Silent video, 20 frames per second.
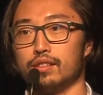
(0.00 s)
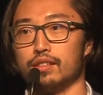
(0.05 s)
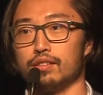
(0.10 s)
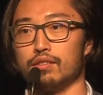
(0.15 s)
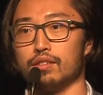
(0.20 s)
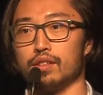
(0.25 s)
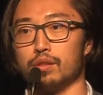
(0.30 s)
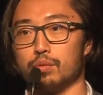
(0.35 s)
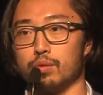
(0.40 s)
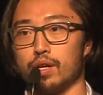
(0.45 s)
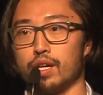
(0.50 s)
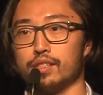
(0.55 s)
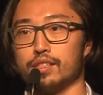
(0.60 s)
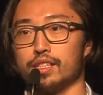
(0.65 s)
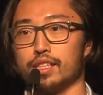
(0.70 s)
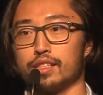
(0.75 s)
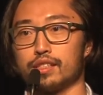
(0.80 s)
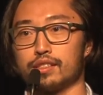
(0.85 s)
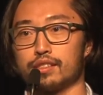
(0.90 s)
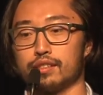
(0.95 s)
from the
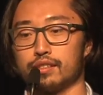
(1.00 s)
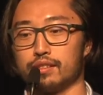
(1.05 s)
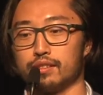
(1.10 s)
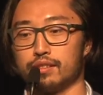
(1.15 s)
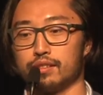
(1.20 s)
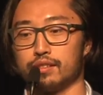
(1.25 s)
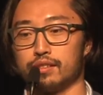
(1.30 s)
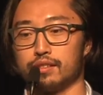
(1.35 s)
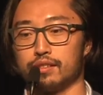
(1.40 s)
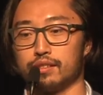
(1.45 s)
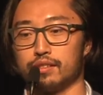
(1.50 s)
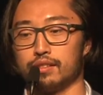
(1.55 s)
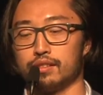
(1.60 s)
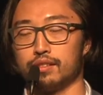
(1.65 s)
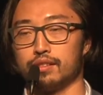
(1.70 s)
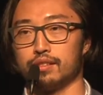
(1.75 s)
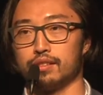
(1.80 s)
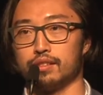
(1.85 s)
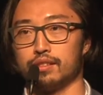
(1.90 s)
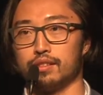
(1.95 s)
projects.
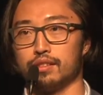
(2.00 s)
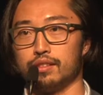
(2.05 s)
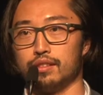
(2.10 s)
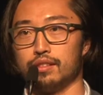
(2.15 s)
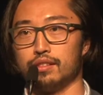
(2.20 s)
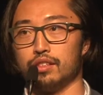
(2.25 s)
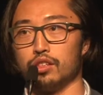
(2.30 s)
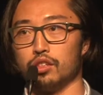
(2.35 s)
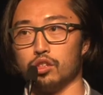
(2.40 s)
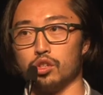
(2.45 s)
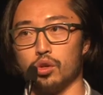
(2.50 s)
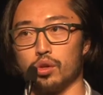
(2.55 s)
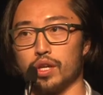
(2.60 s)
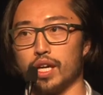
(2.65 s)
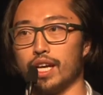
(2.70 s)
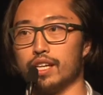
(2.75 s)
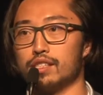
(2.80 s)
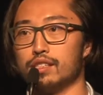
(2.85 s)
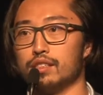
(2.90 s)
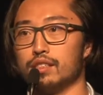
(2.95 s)
They're
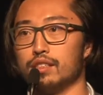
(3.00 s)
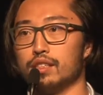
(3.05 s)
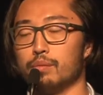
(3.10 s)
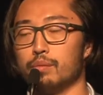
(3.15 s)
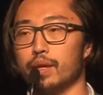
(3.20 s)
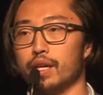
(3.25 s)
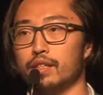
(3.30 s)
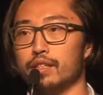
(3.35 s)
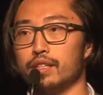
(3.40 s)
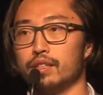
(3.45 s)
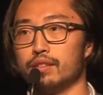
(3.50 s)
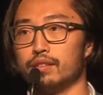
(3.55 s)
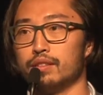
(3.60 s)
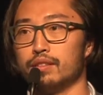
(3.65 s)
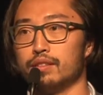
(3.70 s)
location independent.